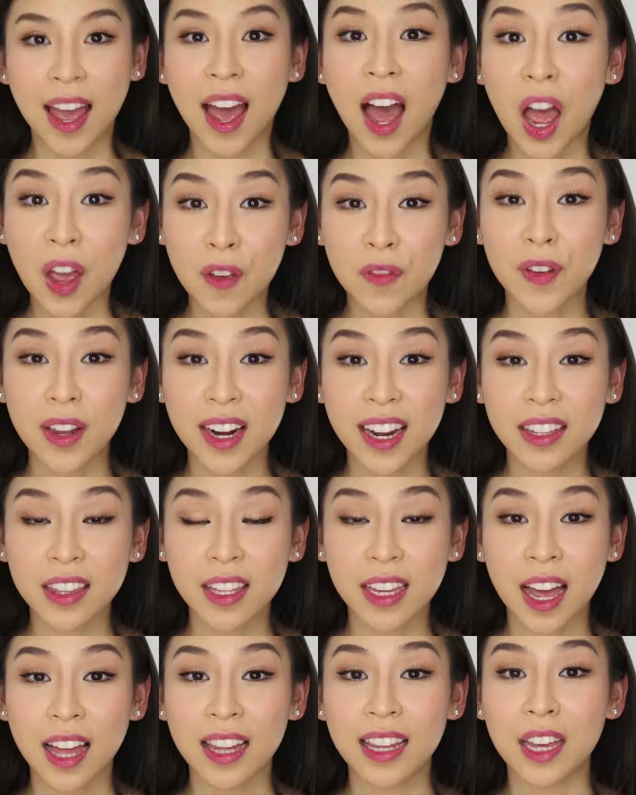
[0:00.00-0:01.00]
I feel like the
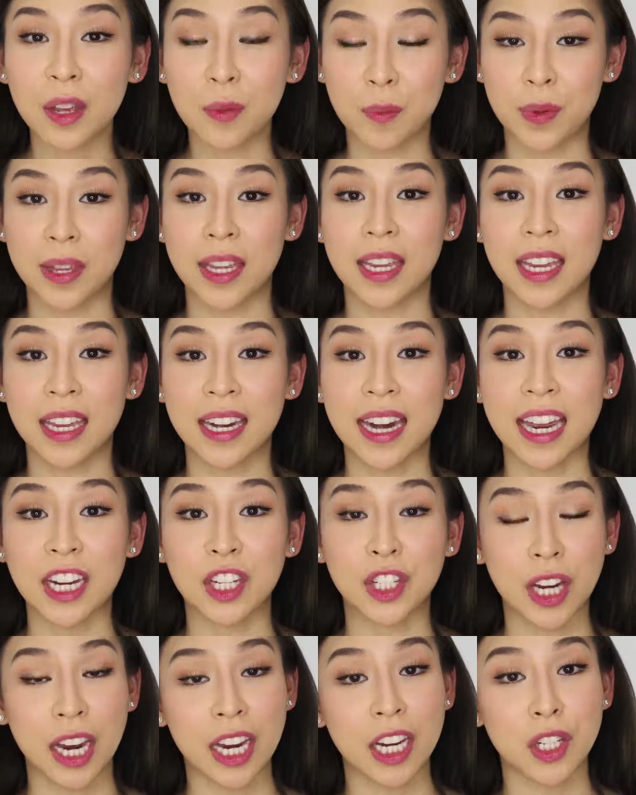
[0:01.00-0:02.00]
color appeared and
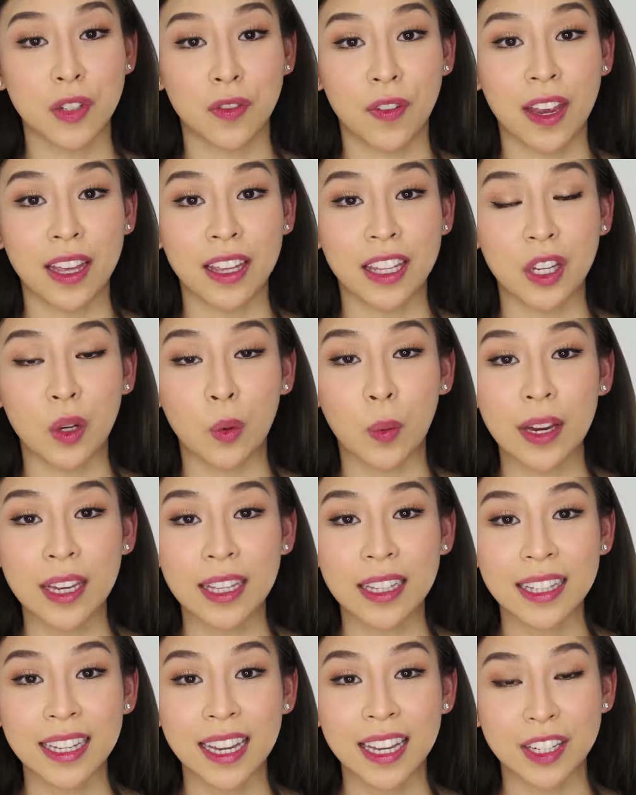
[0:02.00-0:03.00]
changed fairly
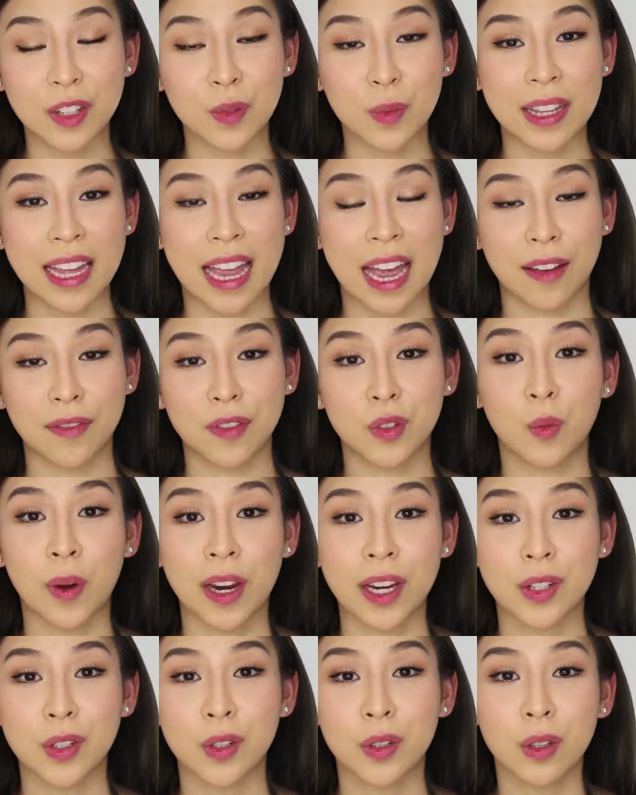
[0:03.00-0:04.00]
quickly. I didn't really have to
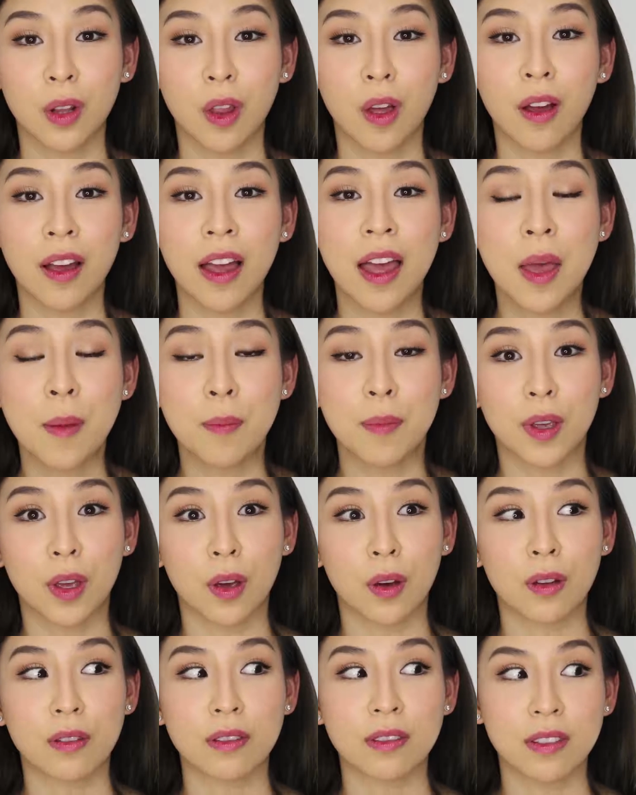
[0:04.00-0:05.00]
wait too long
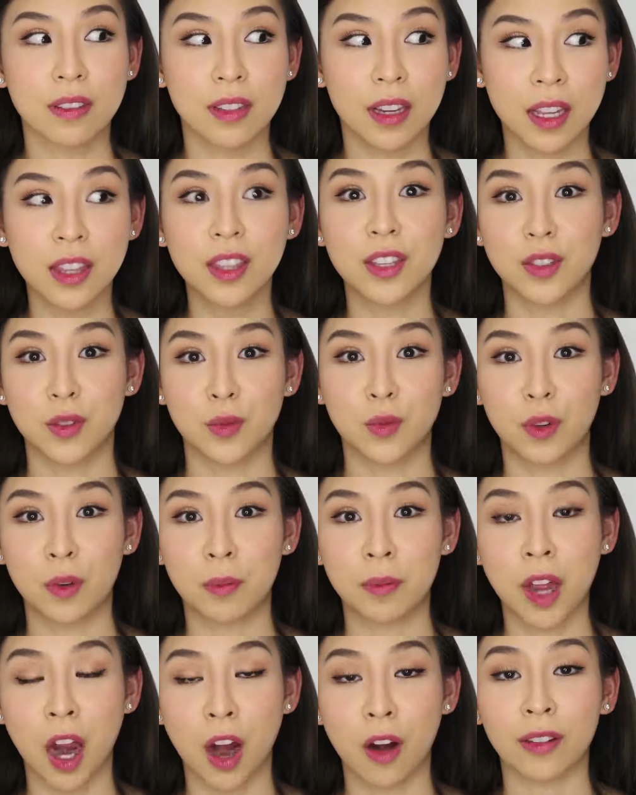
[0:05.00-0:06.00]
because in this room
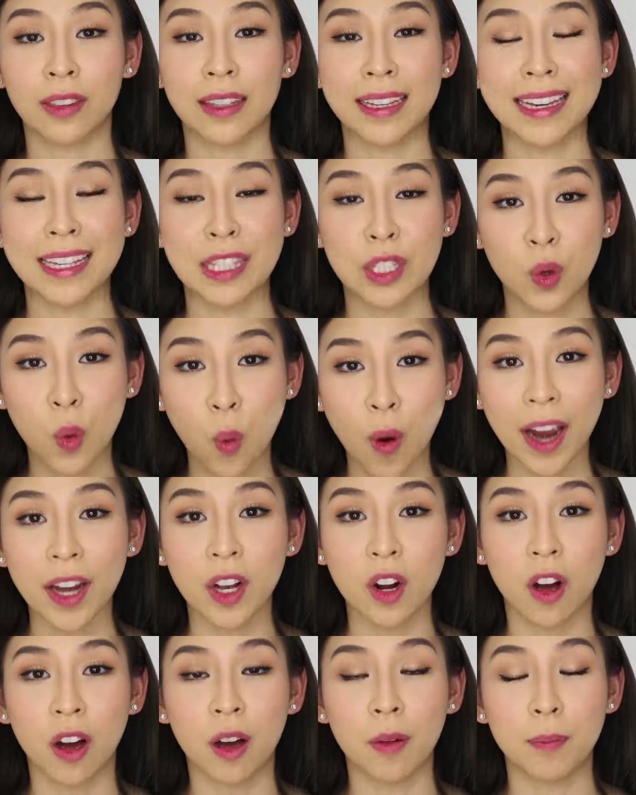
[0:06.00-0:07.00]
currently it's quite
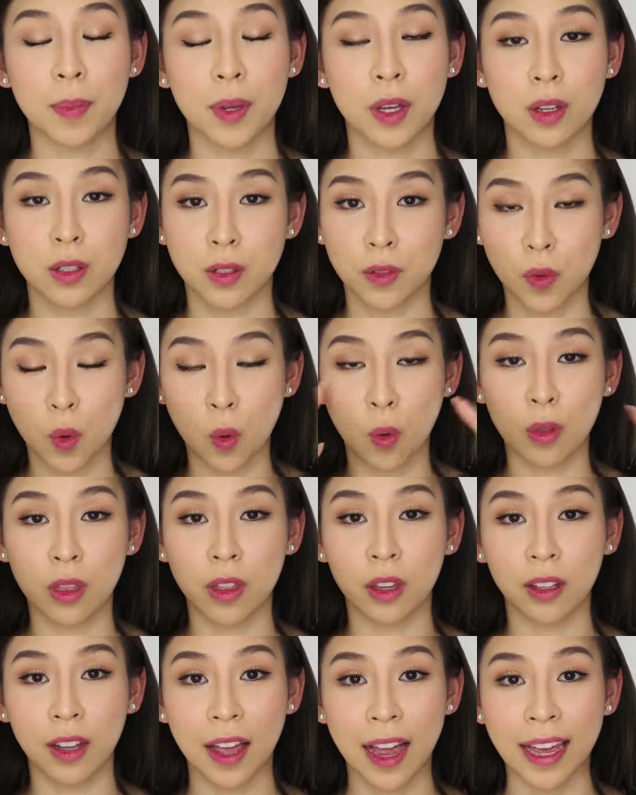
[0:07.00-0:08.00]
hot because of all the
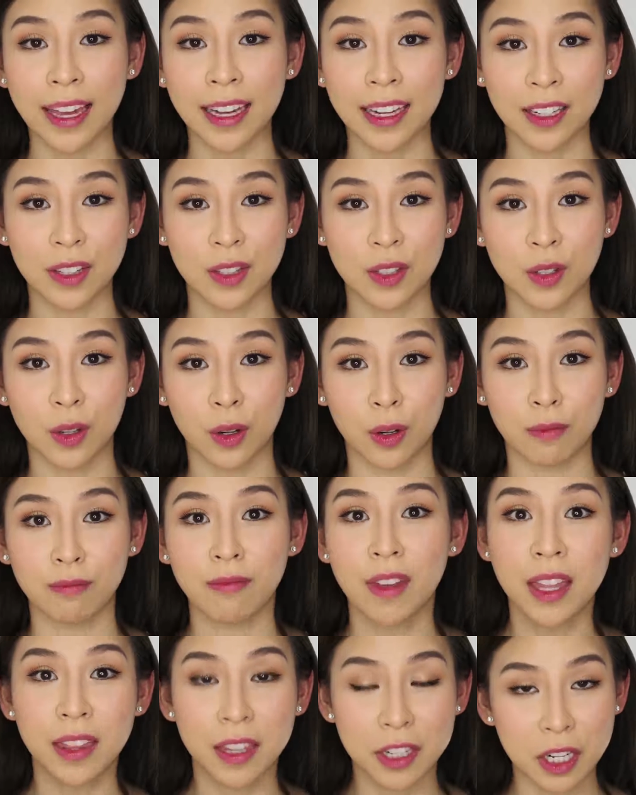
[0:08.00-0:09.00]
lighting. So
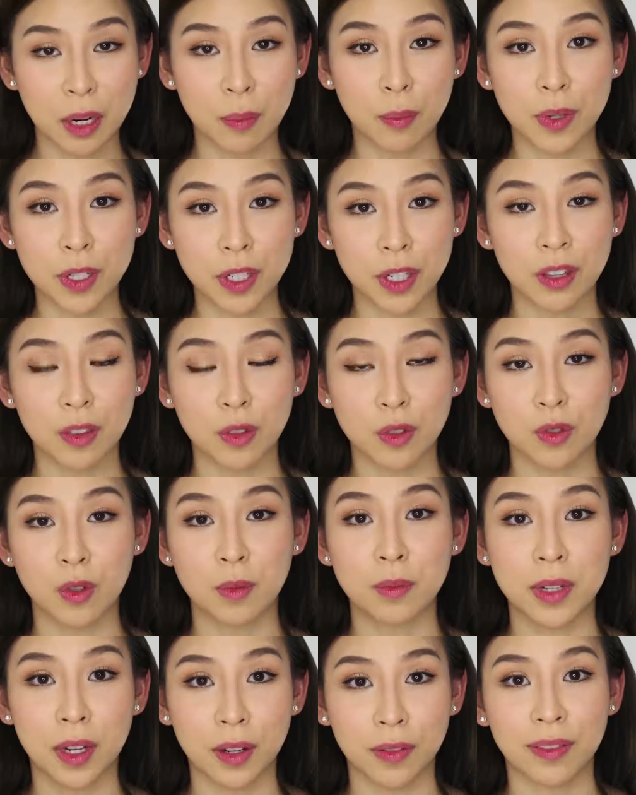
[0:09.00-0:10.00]
the temperature in this
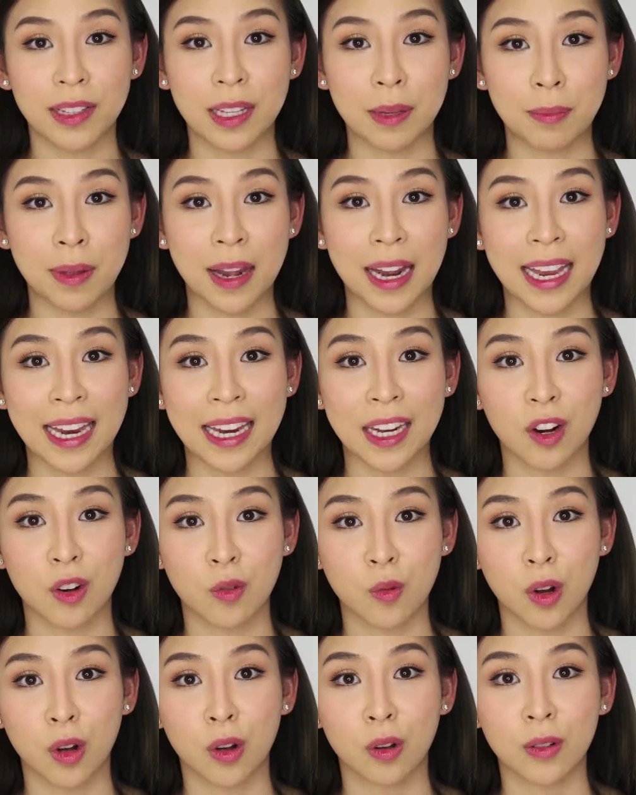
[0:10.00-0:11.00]
room definitely played a
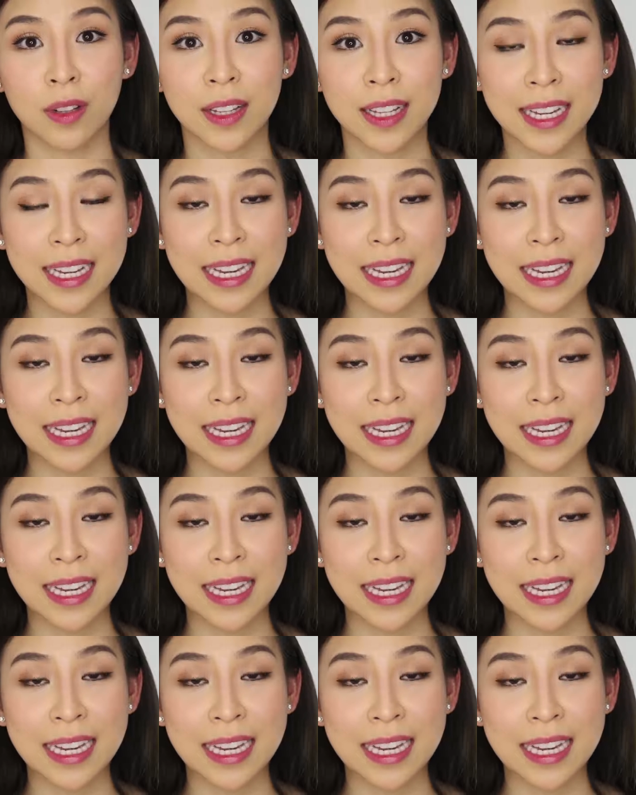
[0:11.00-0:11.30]
role